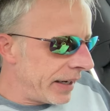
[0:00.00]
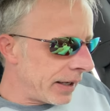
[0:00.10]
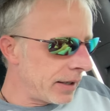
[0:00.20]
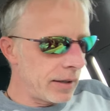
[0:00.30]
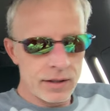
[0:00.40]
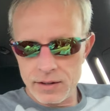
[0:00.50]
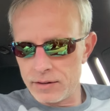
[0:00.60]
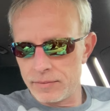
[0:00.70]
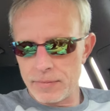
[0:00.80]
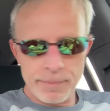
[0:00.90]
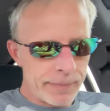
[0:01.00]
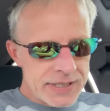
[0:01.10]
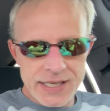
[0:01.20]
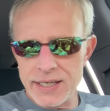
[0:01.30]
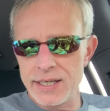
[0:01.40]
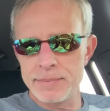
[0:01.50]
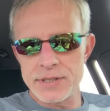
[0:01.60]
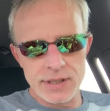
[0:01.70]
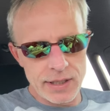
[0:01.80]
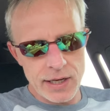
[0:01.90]
Um, let me tell you,
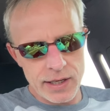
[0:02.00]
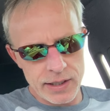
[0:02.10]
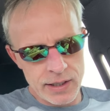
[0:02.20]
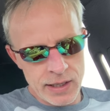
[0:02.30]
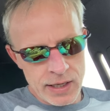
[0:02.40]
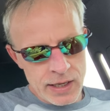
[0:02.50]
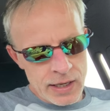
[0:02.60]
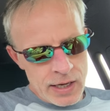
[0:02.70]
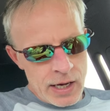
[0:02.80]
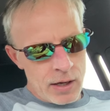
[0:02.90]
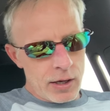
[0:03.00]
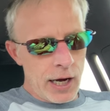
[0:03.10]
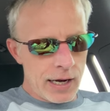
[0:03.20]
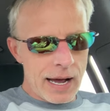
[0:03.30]
MC9.